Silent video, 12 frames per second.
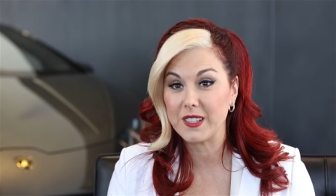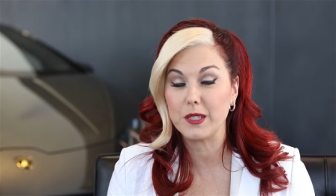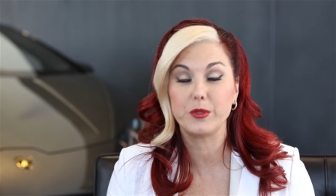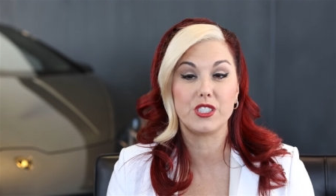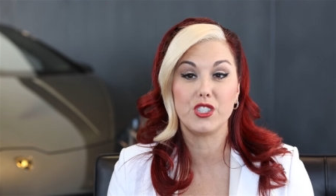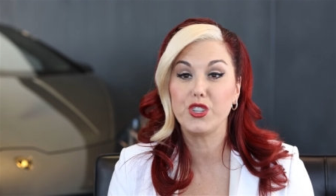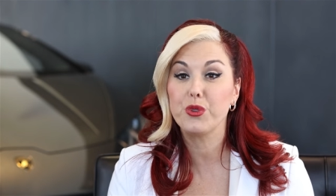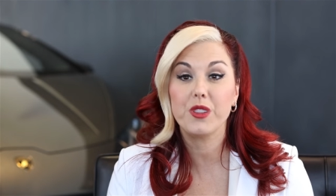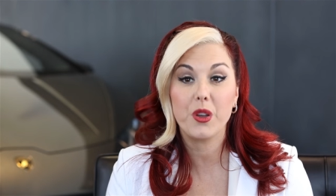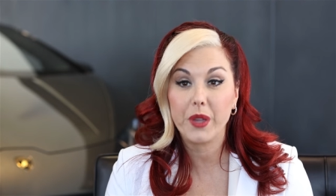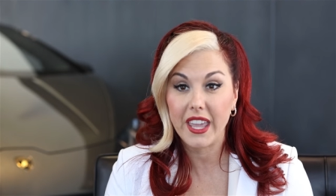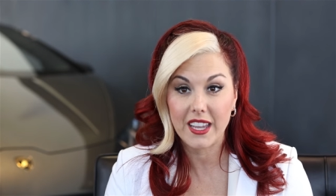It was a new
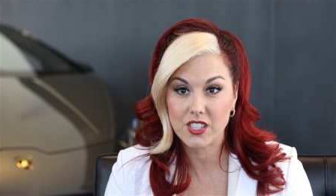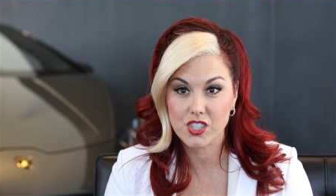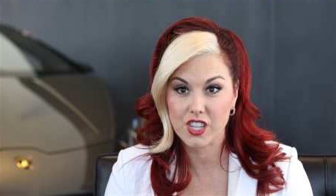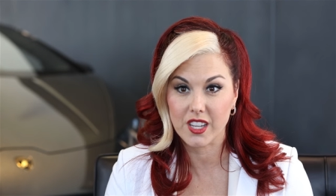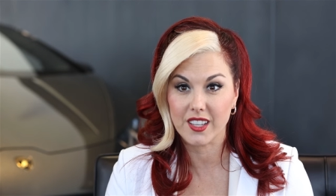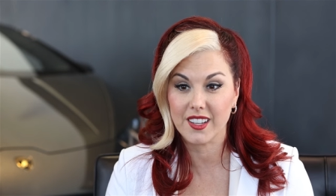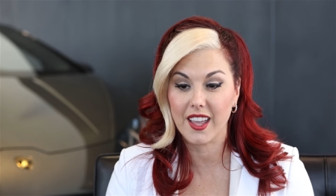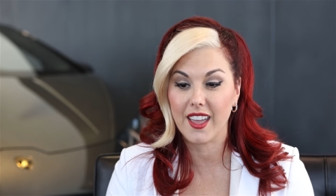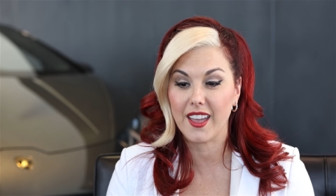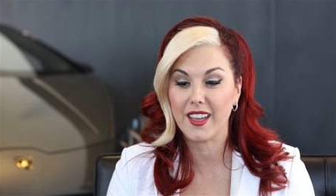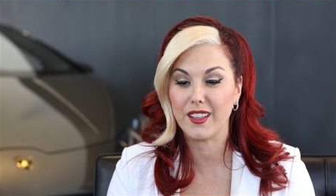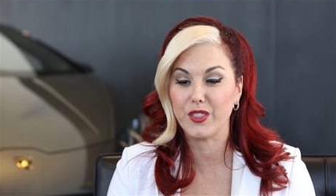location,
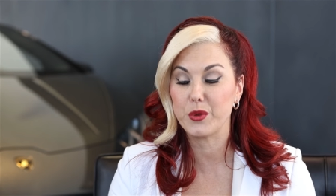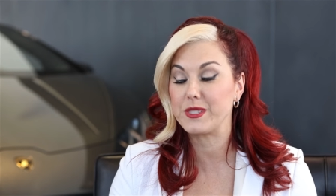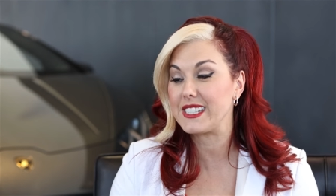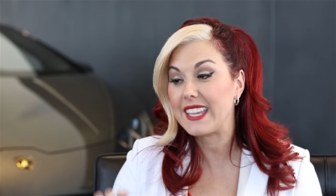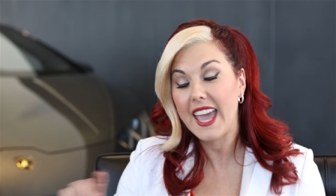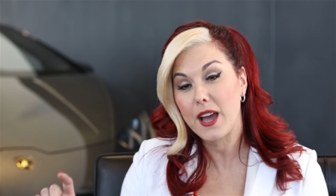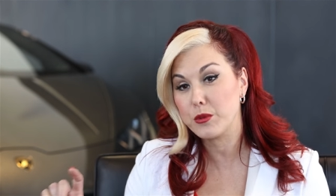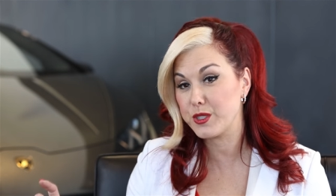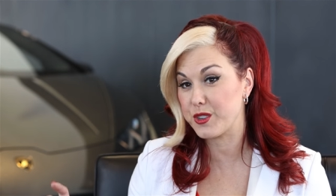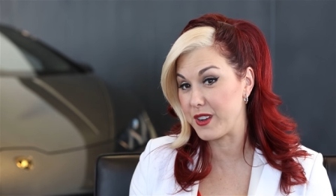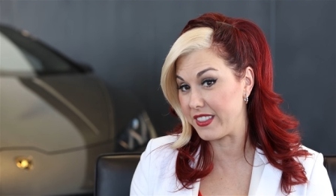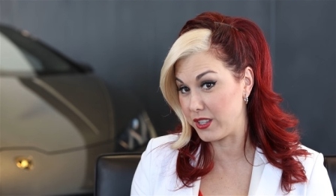and there was a
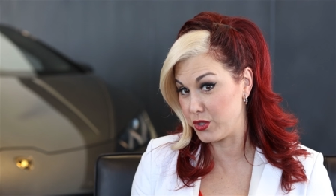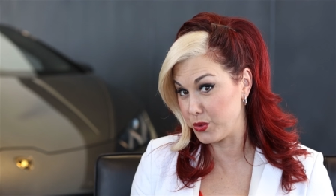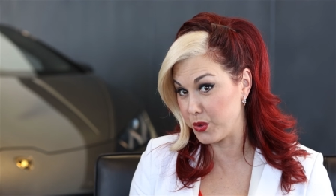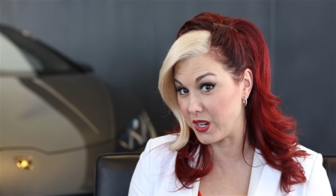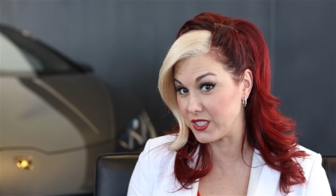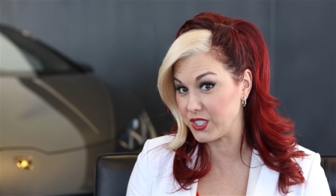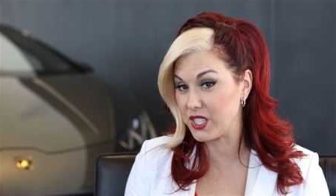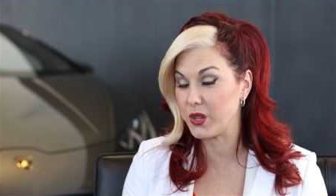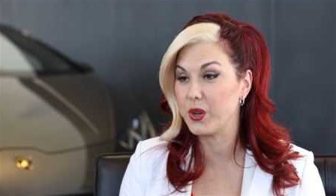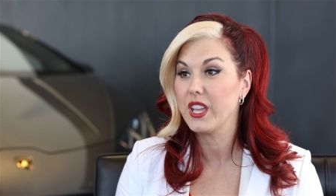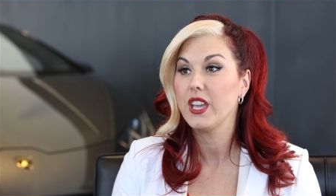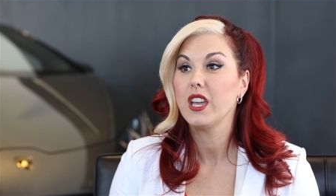counter at the door.
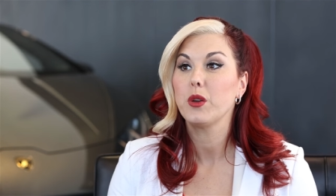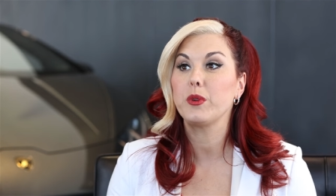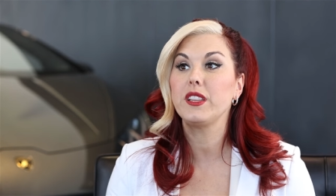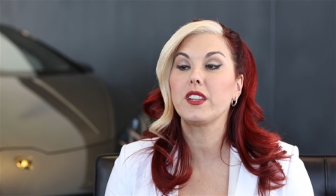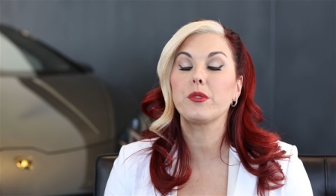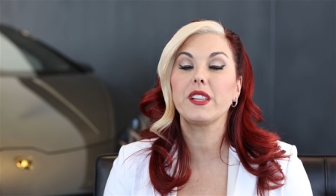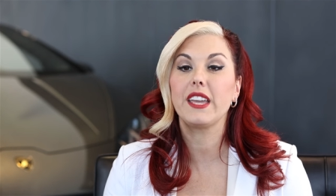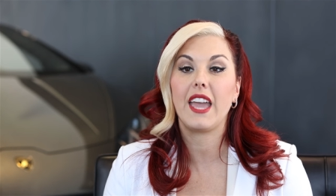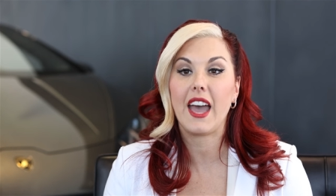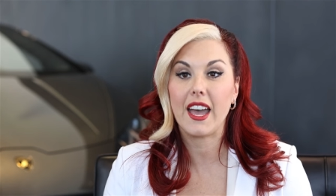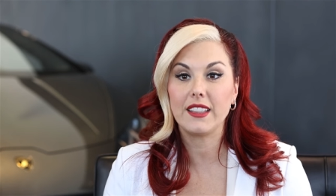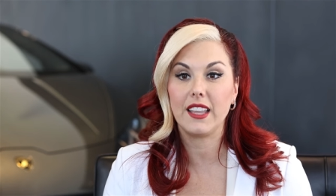So we literally
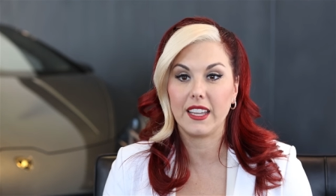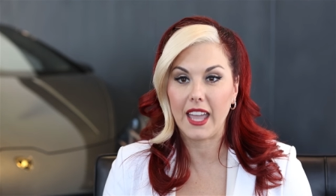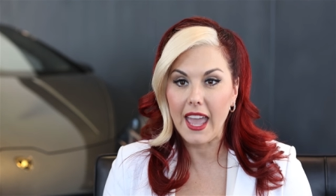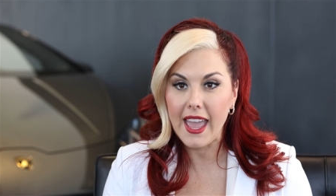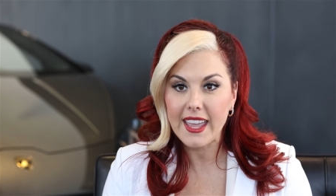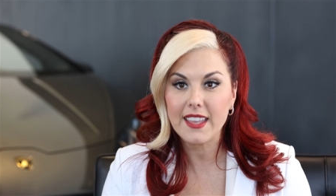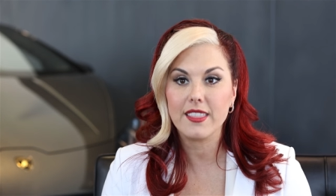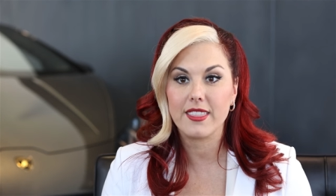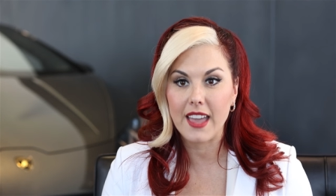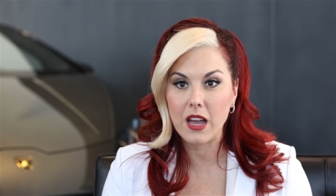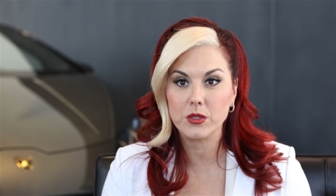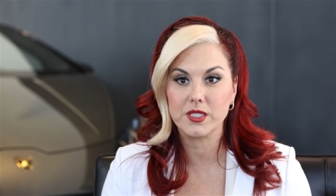had like
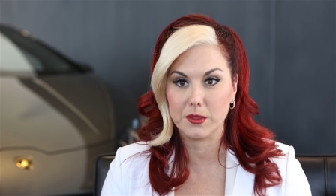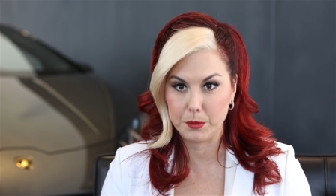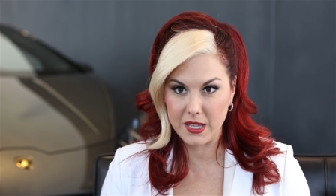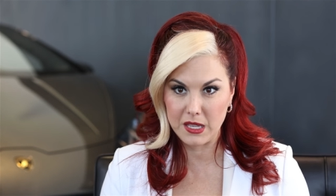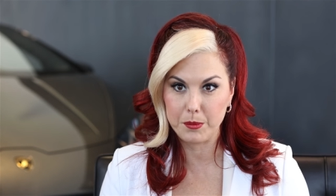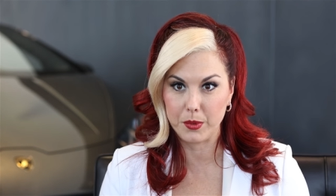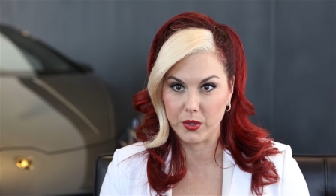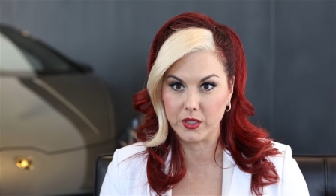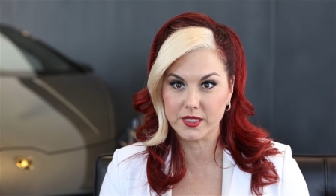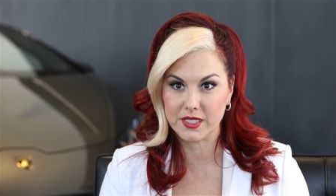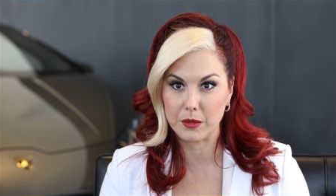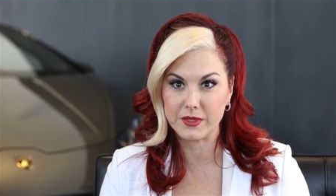8,000
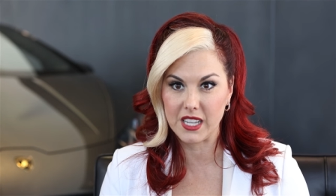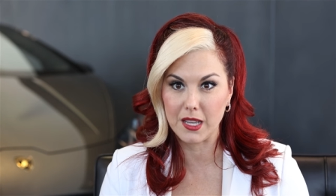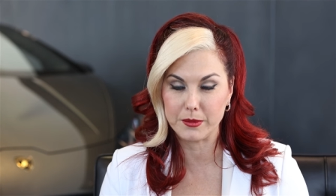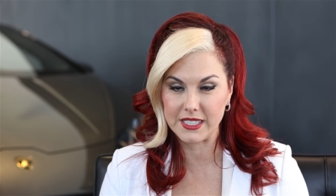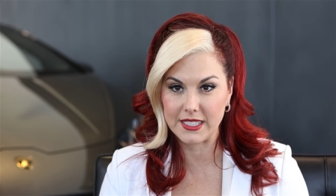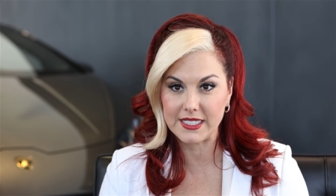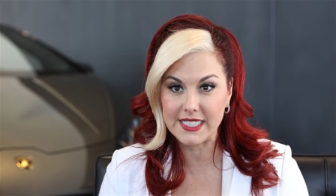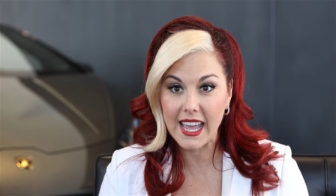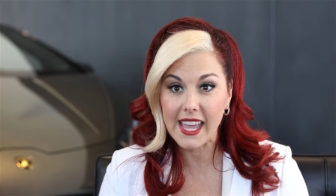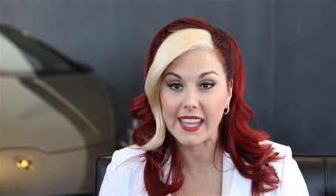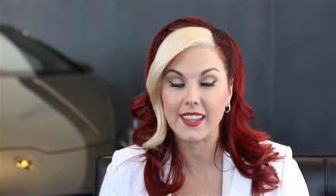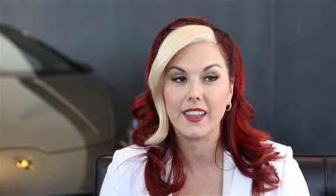people sometimes in a
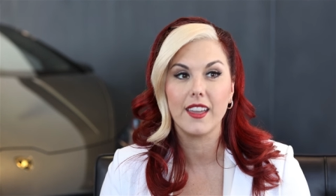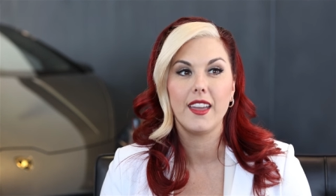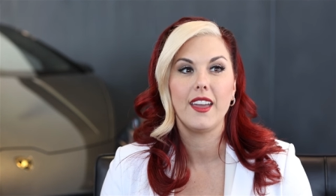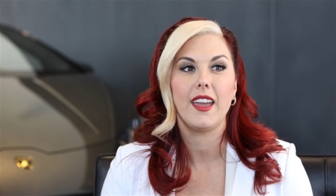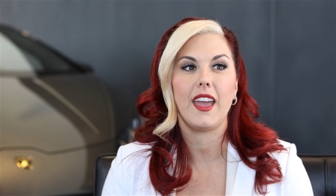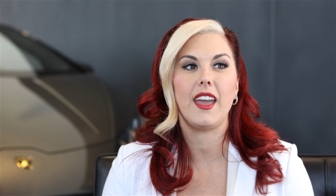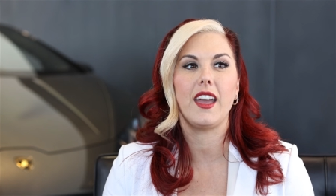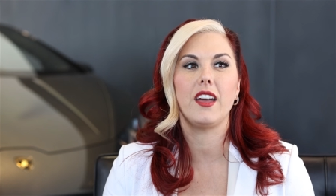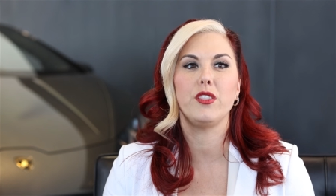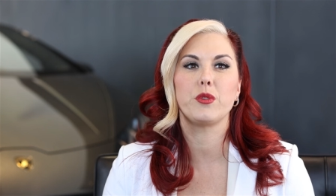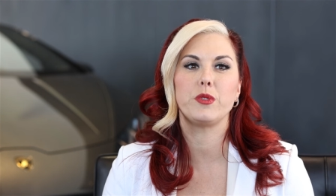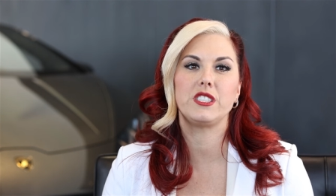day.
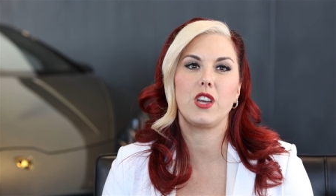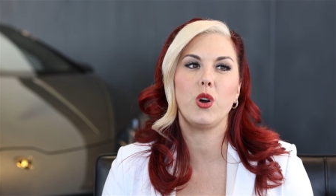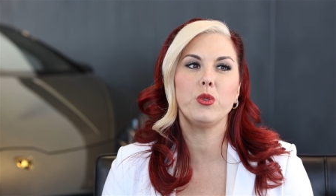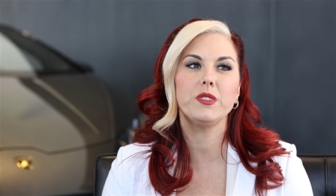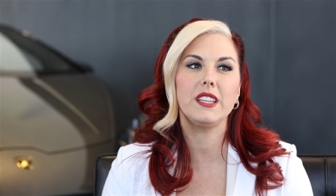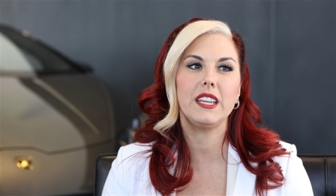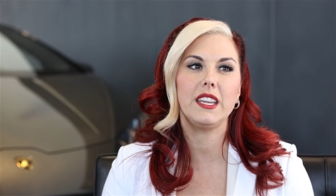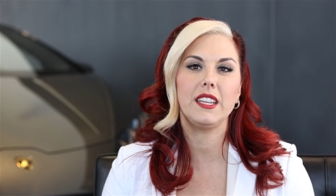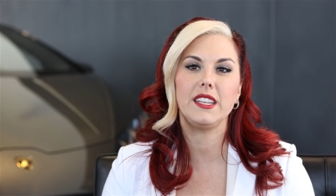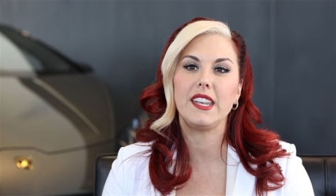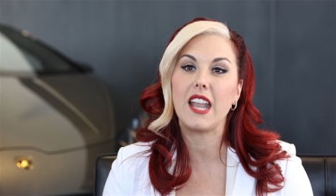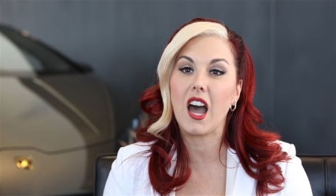And there was
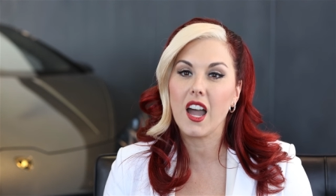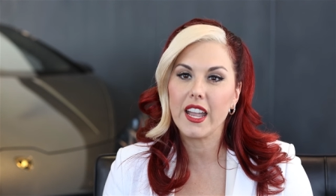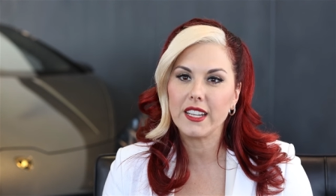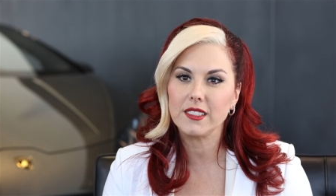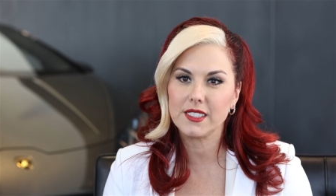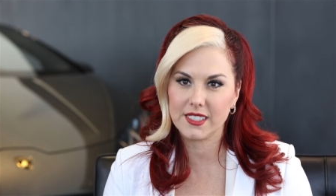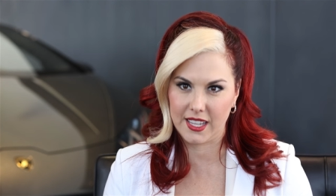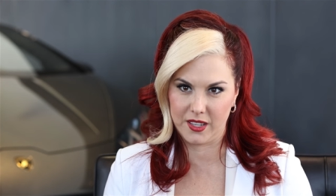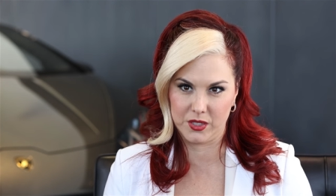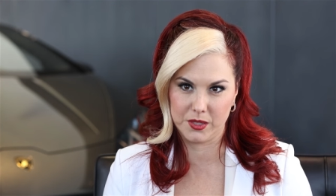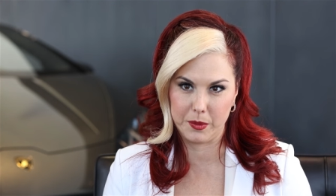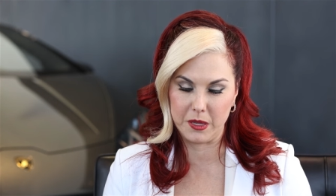only nine
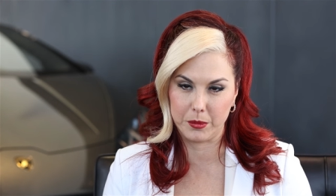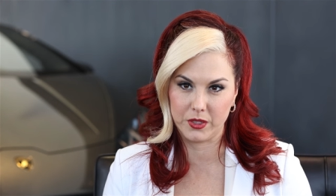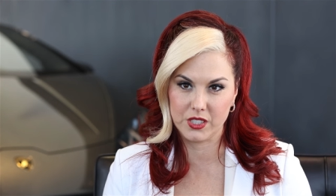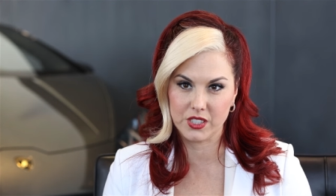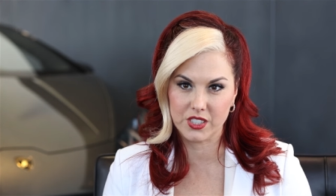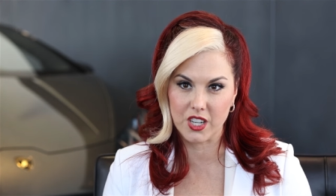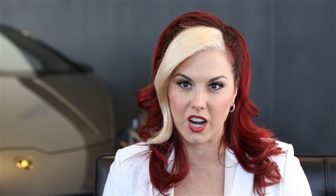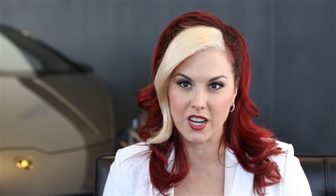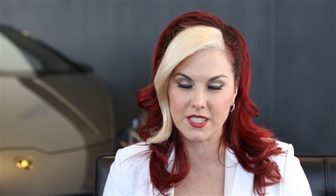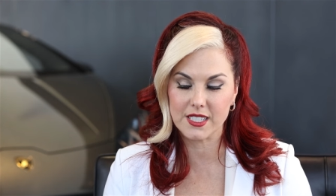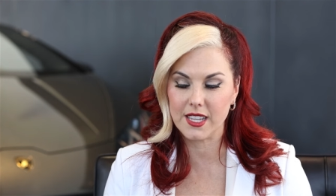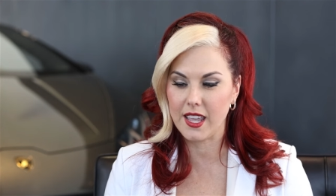salespeople to
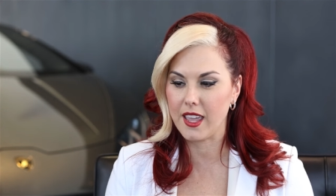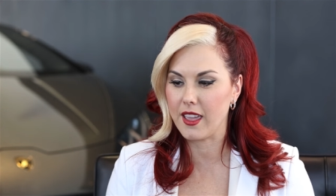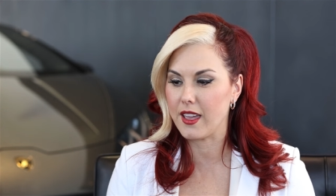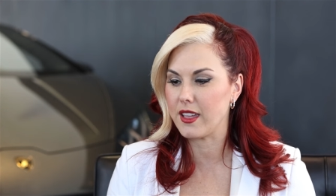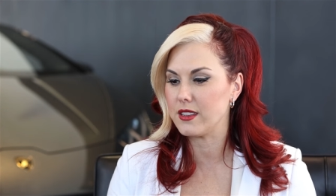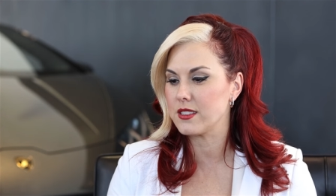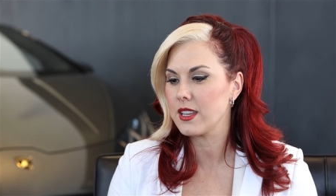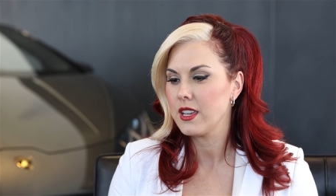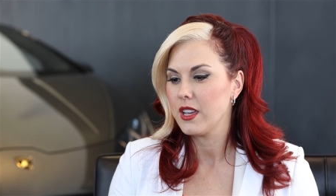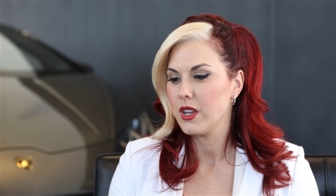start. And